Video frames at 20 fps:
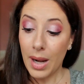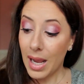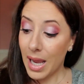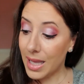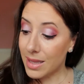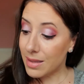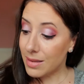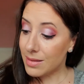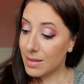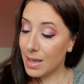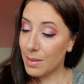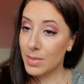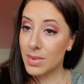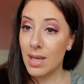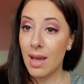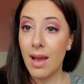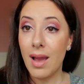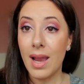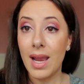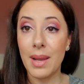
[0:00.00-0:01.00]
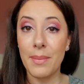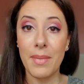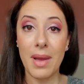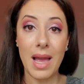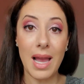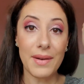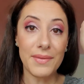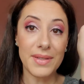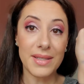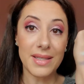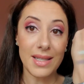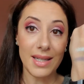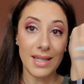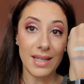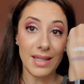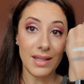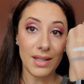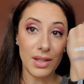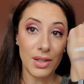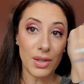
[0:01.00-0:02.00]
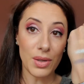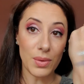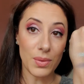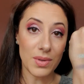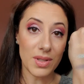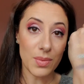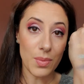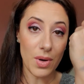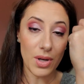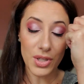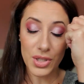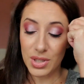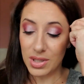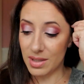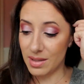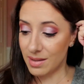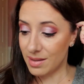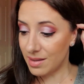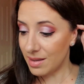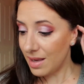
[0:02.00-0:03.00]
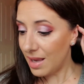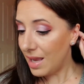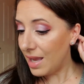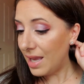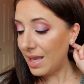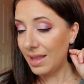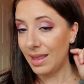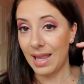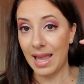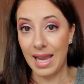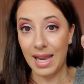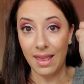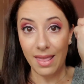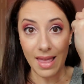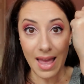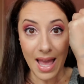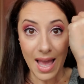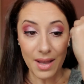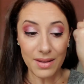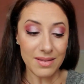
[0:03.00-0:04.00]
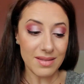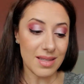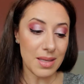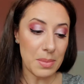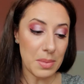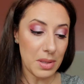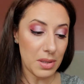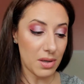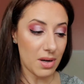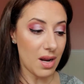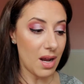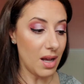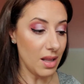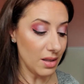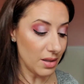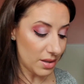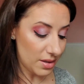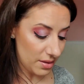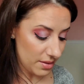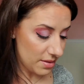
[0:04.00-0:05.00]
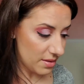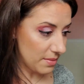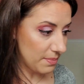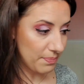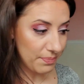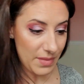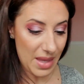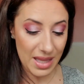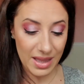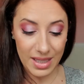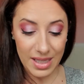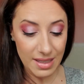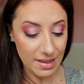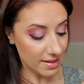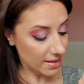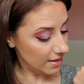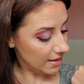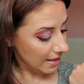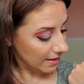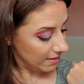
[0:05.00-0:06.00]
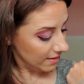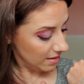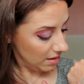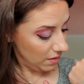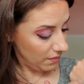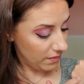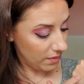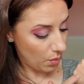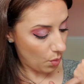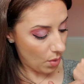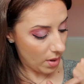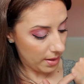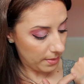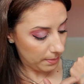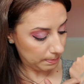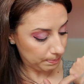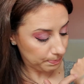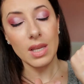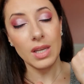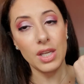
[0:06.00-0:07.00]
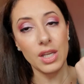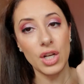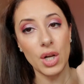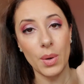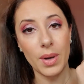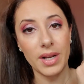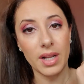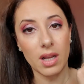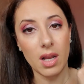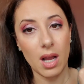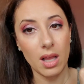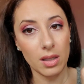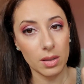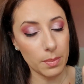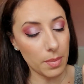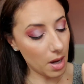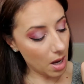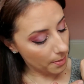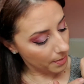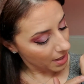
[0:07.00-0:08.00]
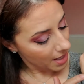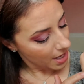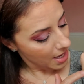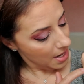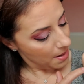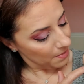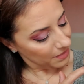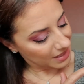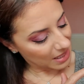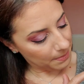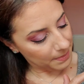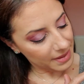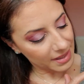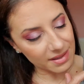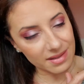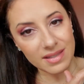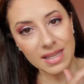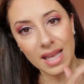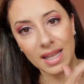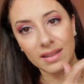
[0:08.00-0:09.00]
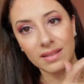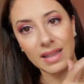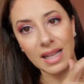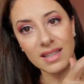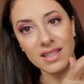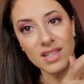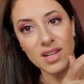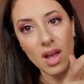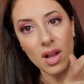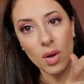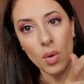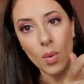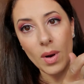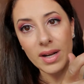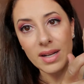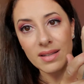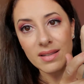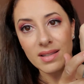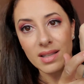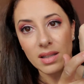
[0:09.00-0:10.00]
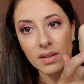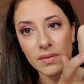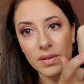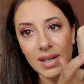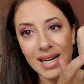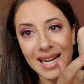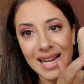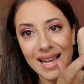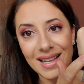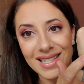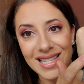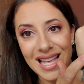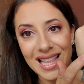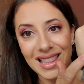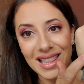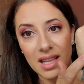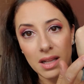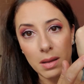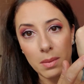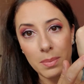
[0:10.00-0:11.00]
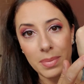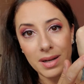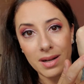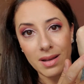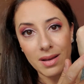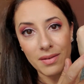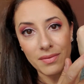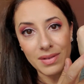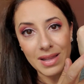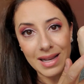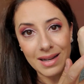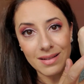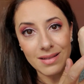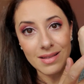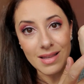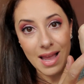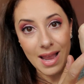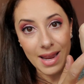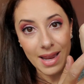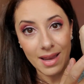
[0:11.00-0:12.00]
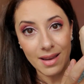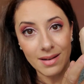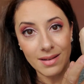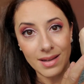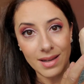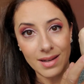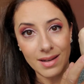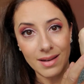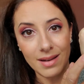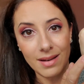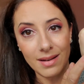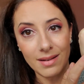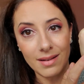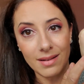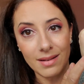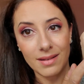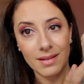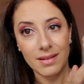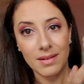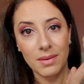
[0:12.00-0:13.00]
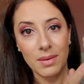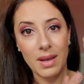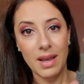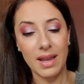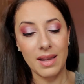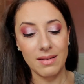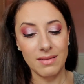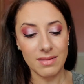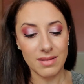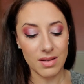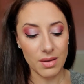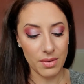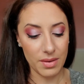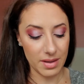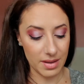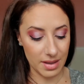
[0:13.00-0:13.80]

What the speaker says: at the same time, I've seen, you know, swatches like that, similar colors, at least to that silver one, you know, in a color pop. But that being said, that's not quite a silver. It has that little bit of like cyan in it. Okay, so that